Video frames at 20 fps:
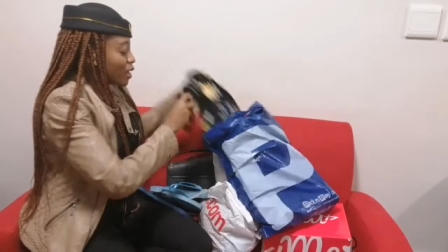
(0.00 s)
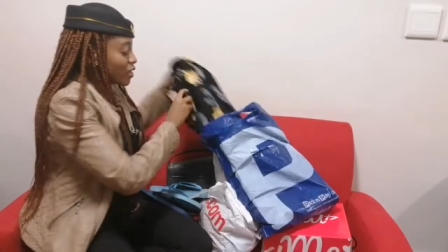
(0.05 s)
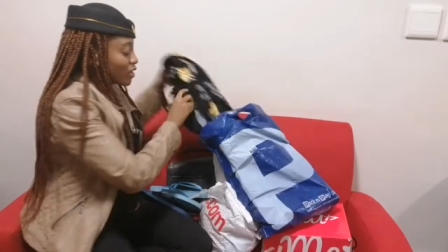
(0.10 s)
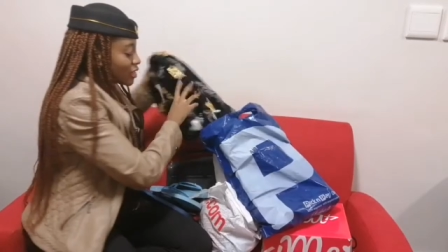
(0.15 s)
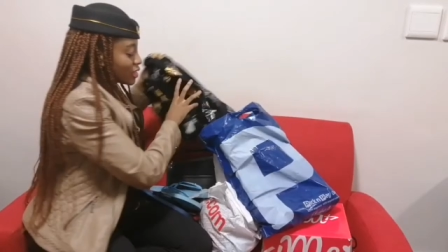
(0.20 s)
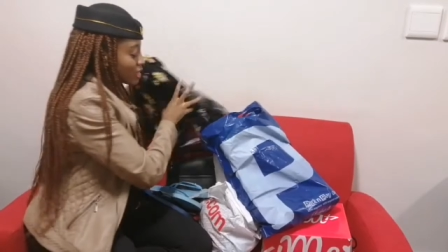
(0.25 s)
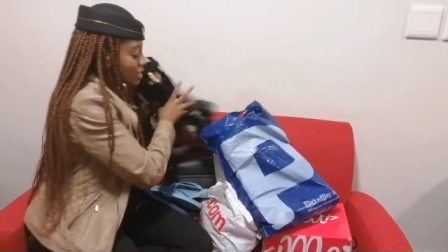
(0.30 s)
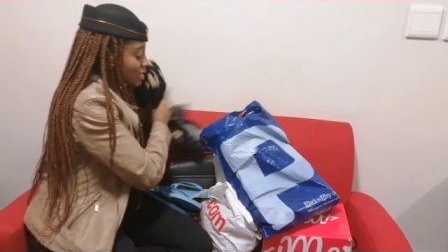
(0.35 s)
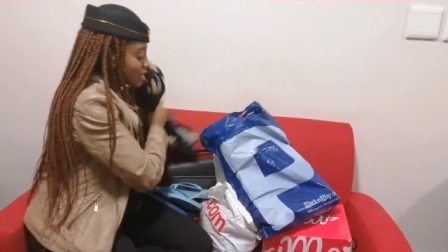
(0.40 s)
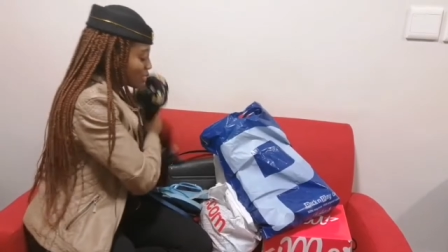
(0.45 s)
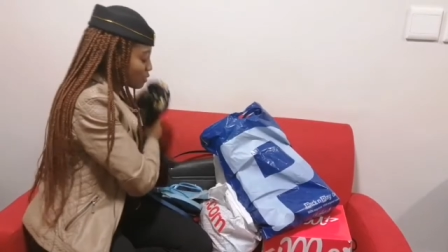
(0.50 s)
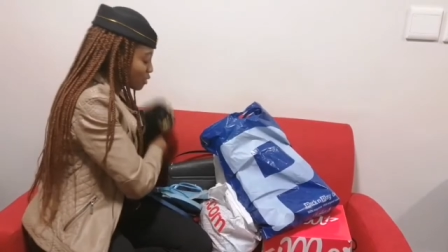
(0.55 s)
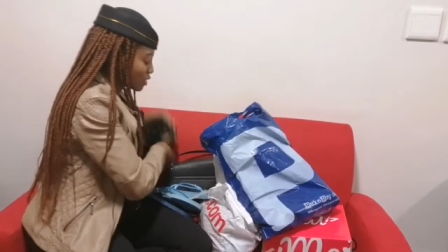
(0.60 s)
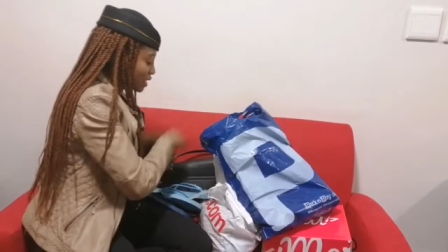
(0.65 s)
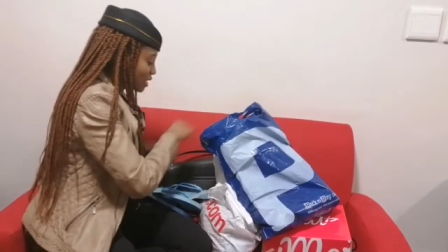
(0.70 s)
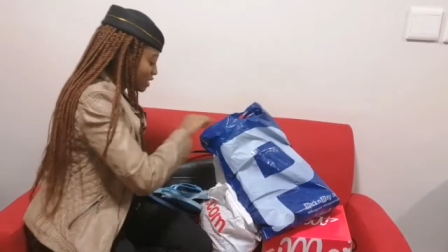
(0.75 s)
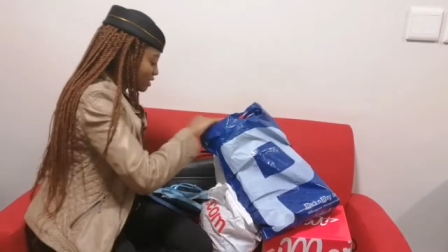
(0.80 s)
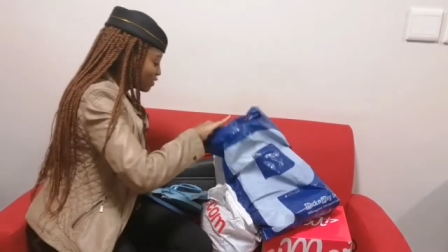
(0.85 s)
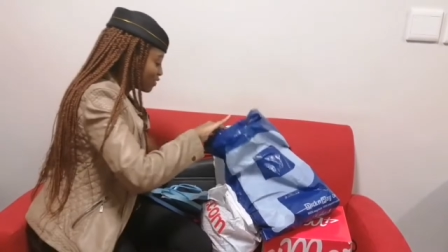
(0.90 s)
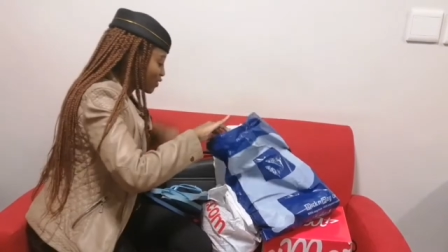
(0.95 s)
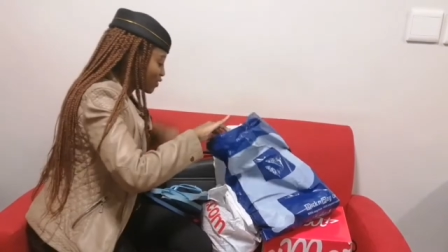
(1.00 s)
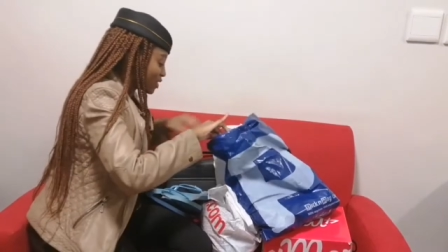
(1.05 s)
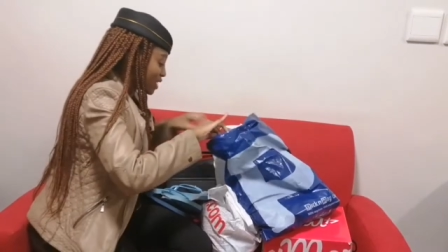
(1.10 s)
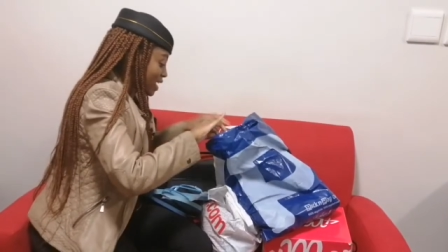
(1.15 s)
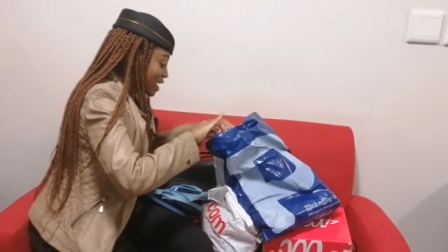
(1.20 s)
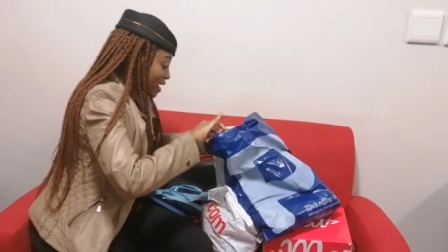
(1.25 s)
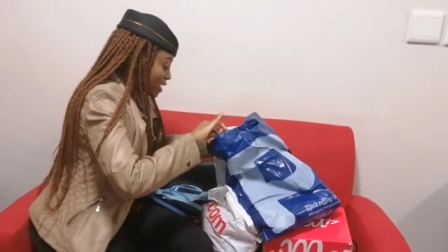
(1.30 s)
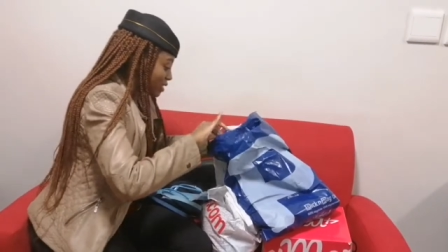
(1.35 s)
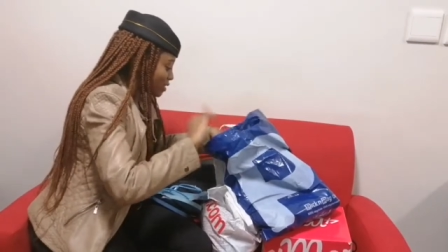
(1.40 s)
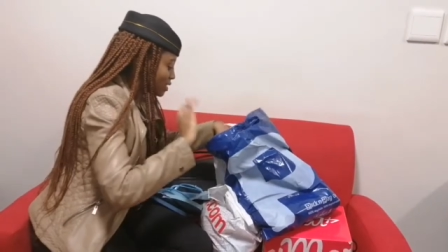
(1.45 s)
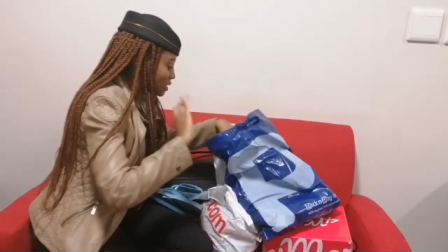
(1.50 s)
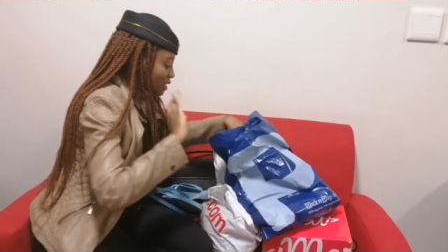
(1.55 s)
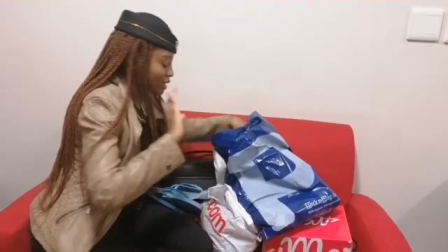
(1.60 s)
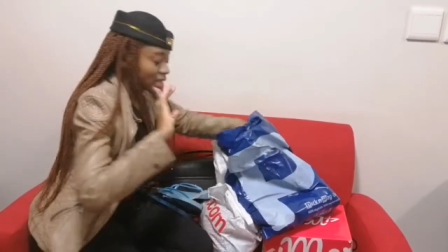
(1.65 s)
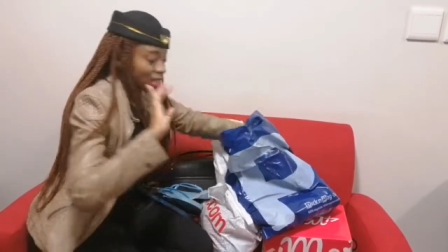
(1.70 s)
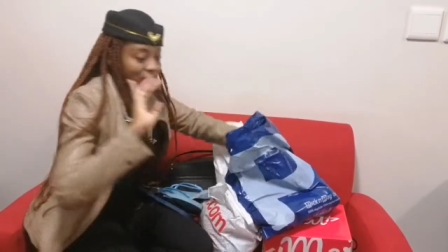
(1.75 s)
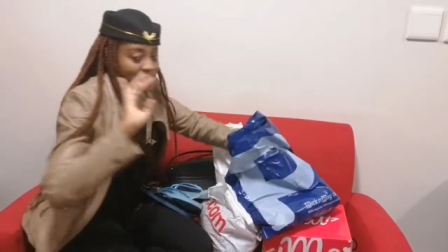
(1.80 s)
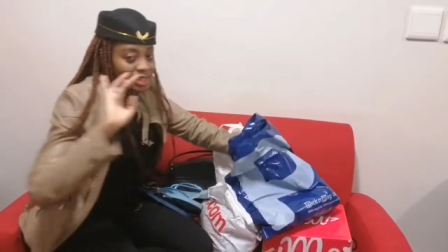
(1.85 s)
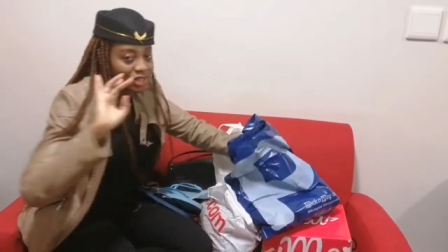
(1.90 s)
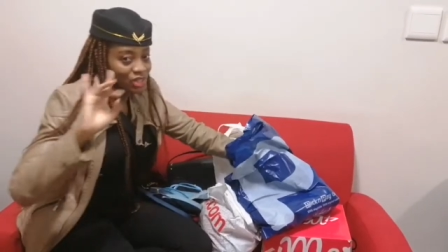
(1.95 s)
my gosh, this I'm gonna leave for the end because
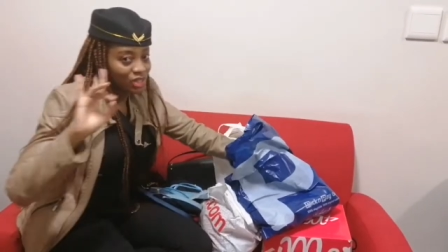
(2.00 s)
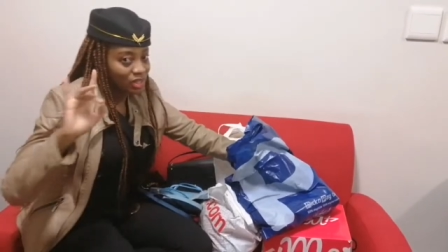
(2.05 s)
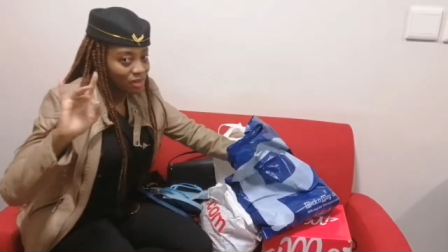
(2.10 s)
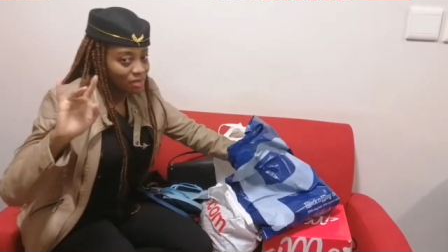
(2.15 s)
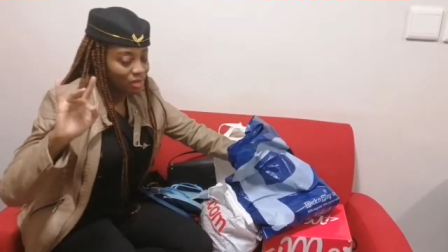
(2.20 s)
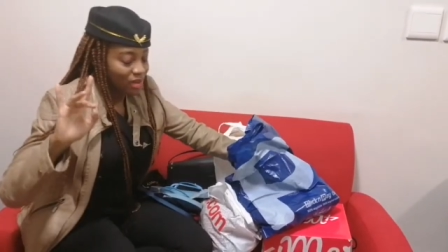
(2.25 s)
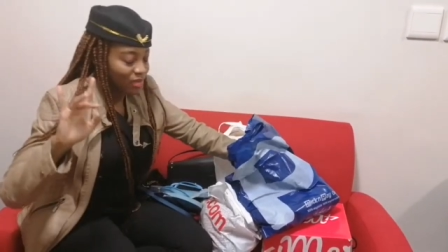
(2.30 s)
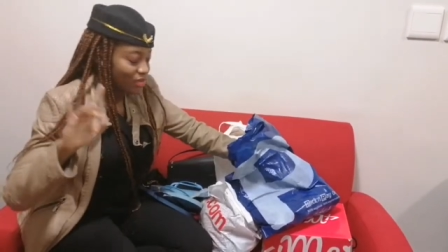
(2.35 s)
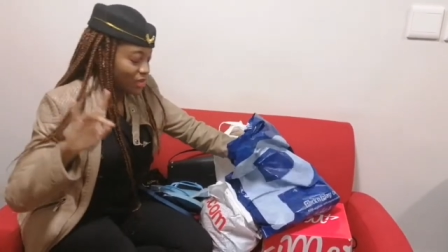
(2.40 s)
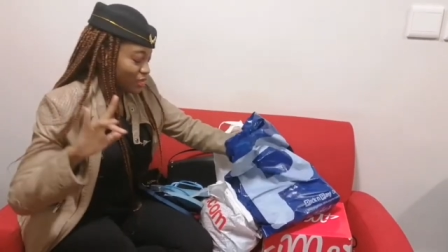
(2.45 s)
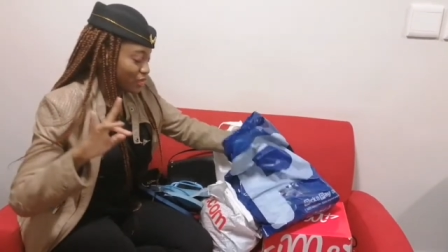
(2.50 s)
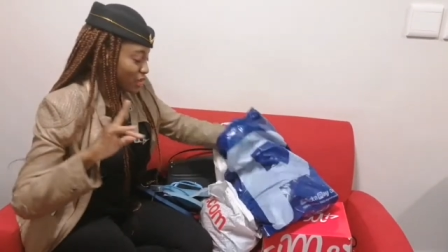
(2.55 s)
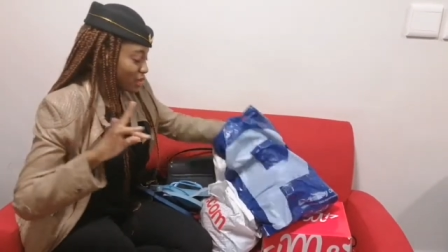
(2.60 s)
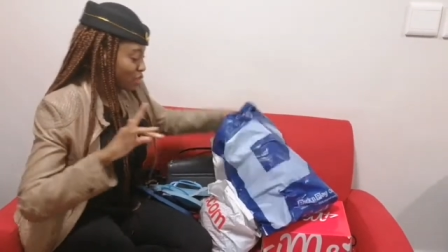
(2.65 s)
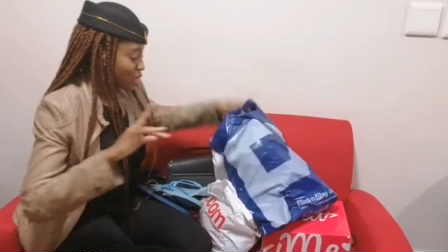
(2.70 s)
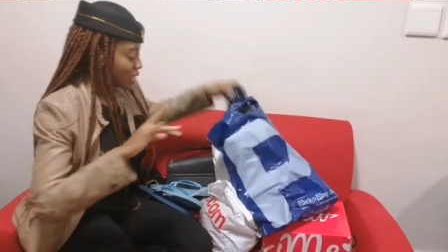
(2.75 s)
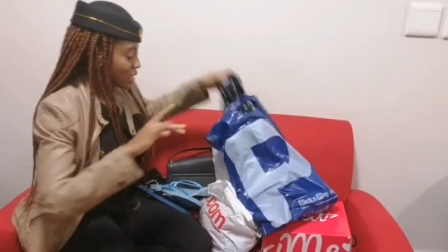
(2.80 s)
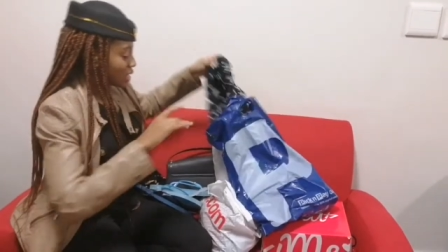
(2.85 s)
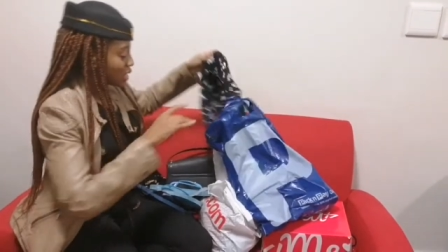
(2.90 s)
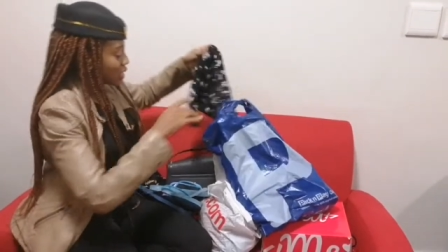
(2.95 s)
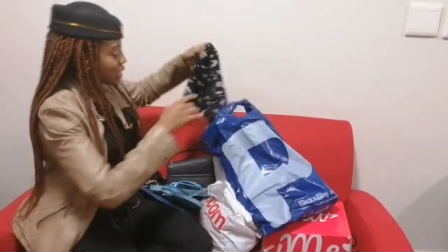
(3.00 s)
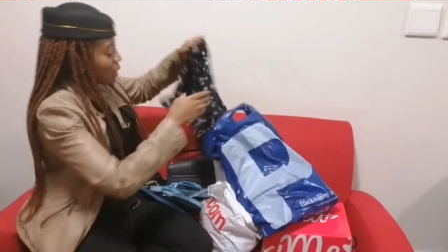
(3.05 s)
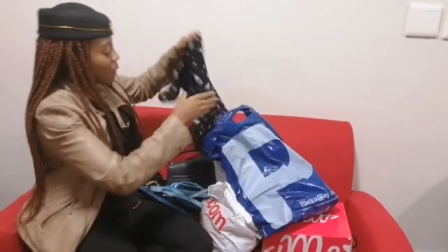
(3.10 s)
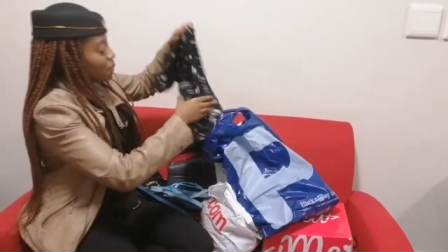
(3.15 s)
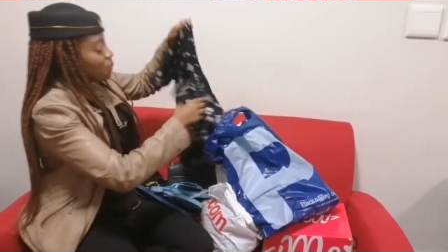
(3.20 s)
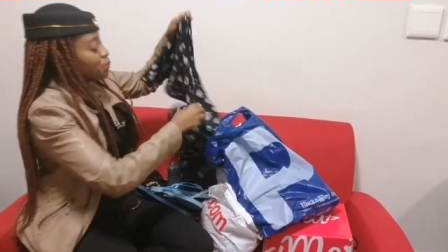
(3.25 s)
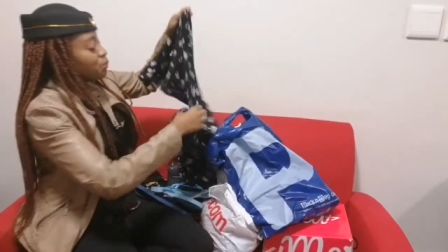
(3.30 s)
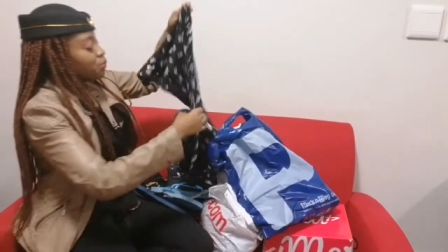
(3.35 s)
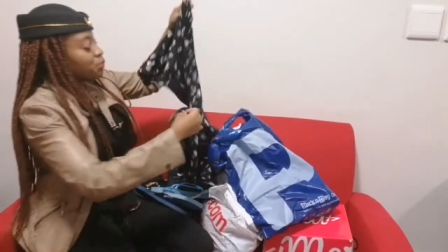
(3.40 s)
it's literally my favorite thing.